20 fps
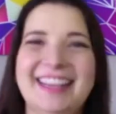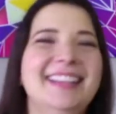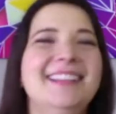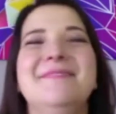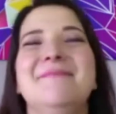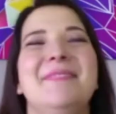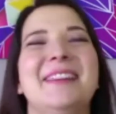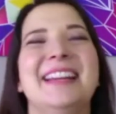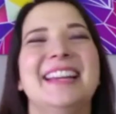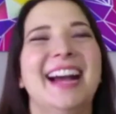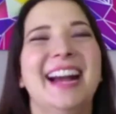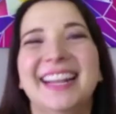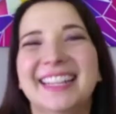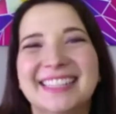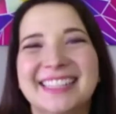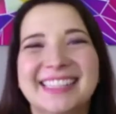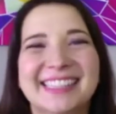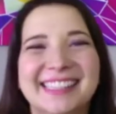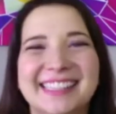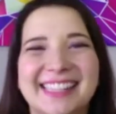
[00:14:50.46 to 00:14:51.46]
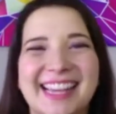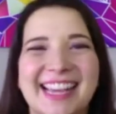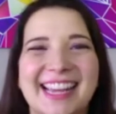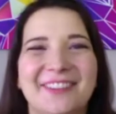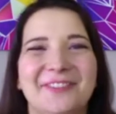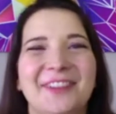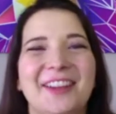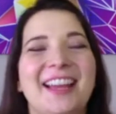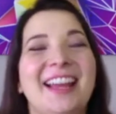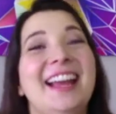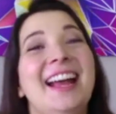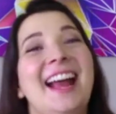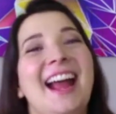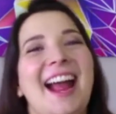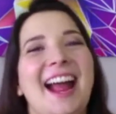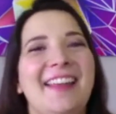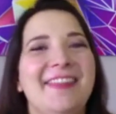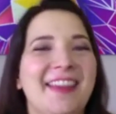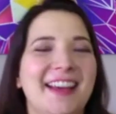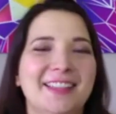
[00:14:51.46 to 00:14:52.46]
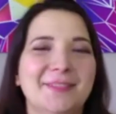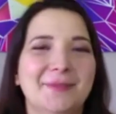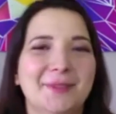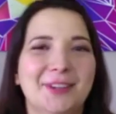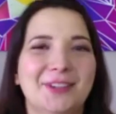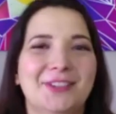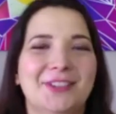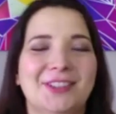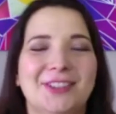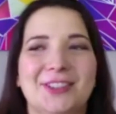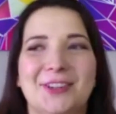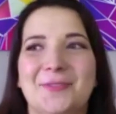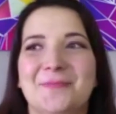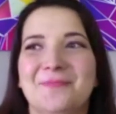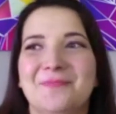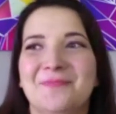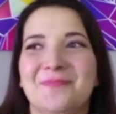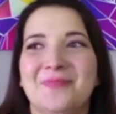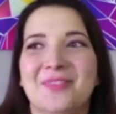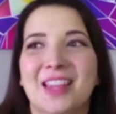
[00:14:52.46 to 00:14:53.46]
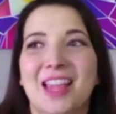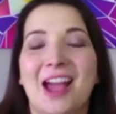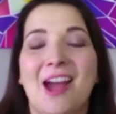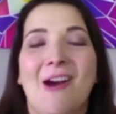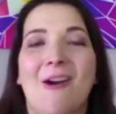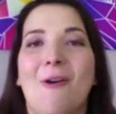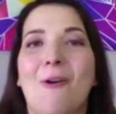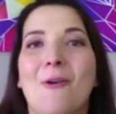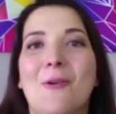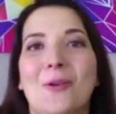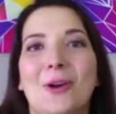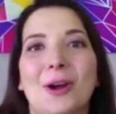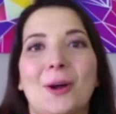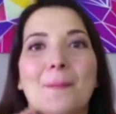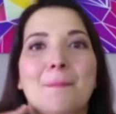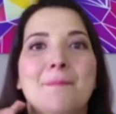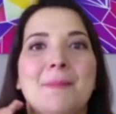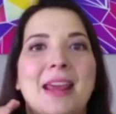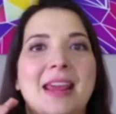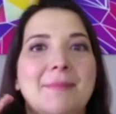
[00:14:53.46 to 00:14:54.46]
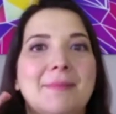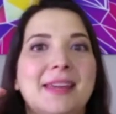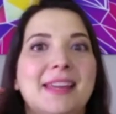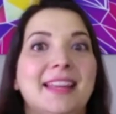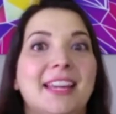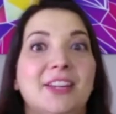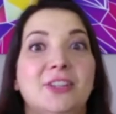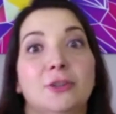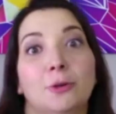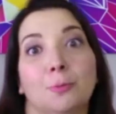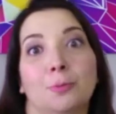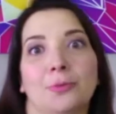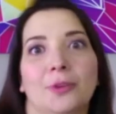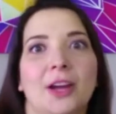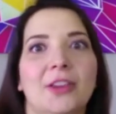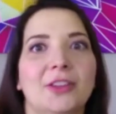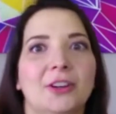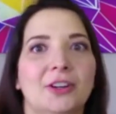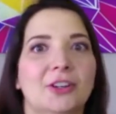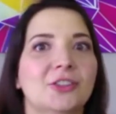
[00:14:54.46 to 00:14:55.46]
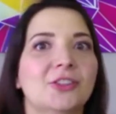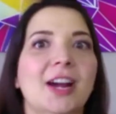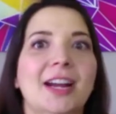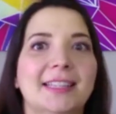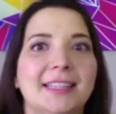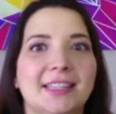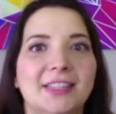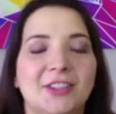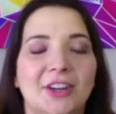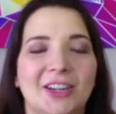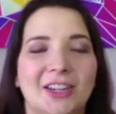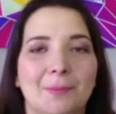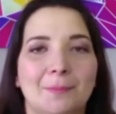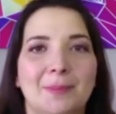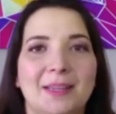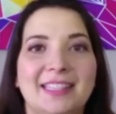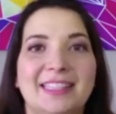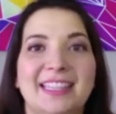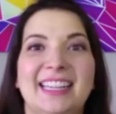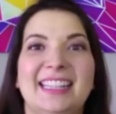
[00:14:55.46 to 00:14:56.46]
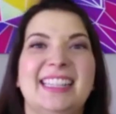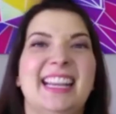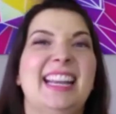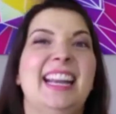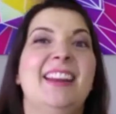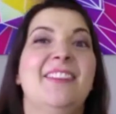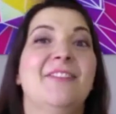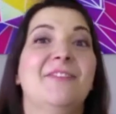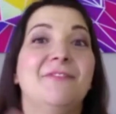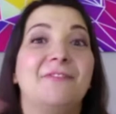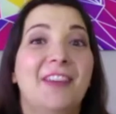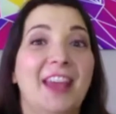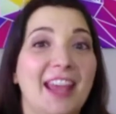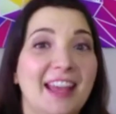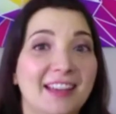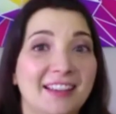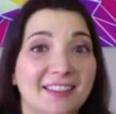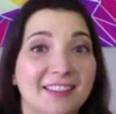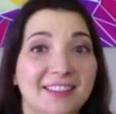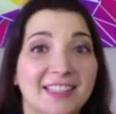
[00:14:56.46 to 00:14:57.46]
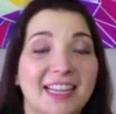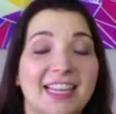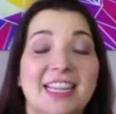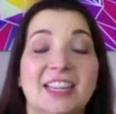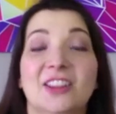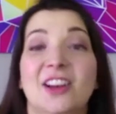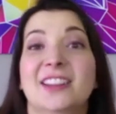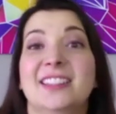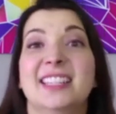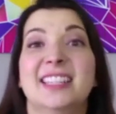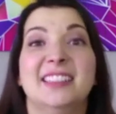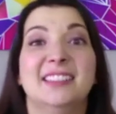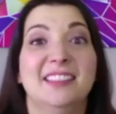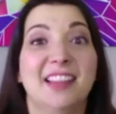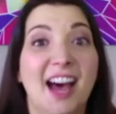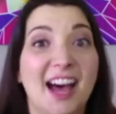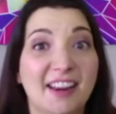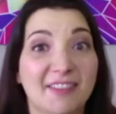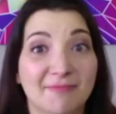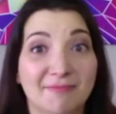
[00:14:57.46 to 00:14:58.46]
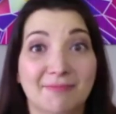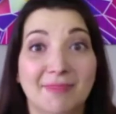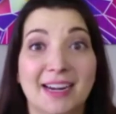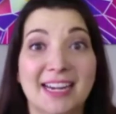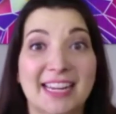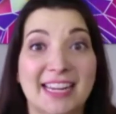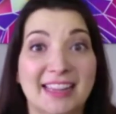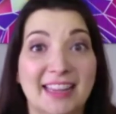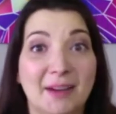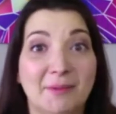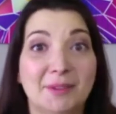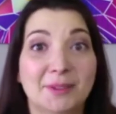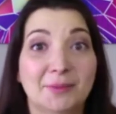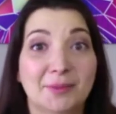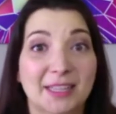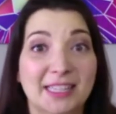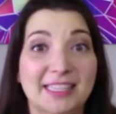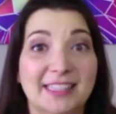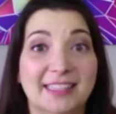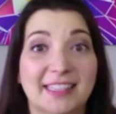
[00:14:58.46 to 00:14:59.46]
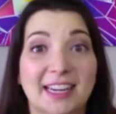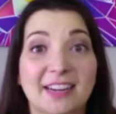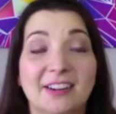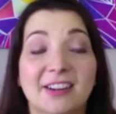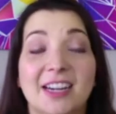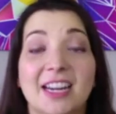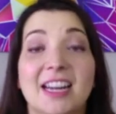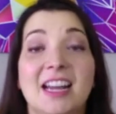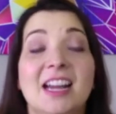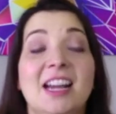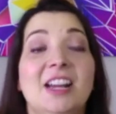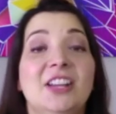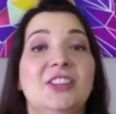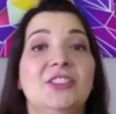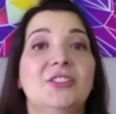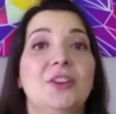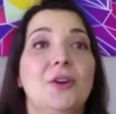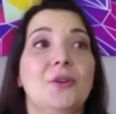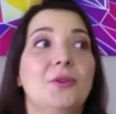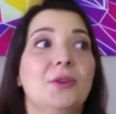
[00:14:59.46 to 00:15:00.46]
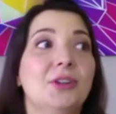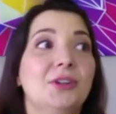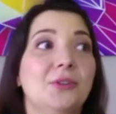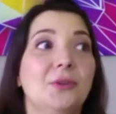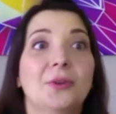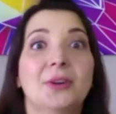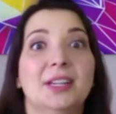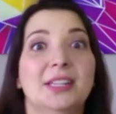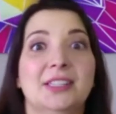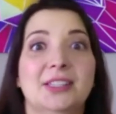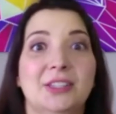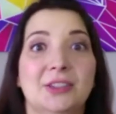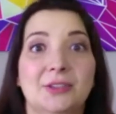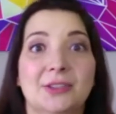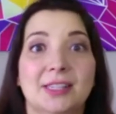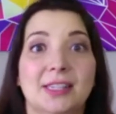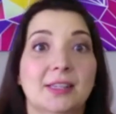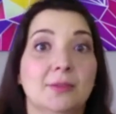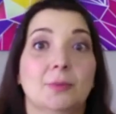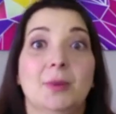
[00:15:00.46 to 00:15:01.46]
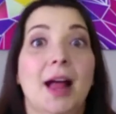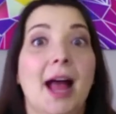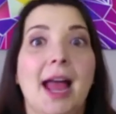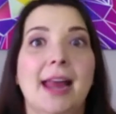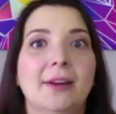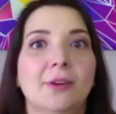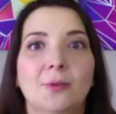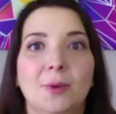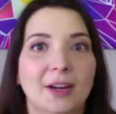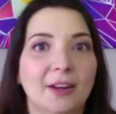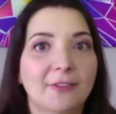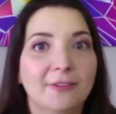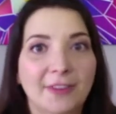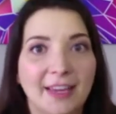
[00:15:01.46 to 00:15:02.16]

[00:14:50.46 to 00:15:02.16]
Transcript: be nice and safe, and that's what you should do or maybe like your brother tried to start a business and it failed and he lost a lot of money and that was really scary. So your excuse is, well, I don't want to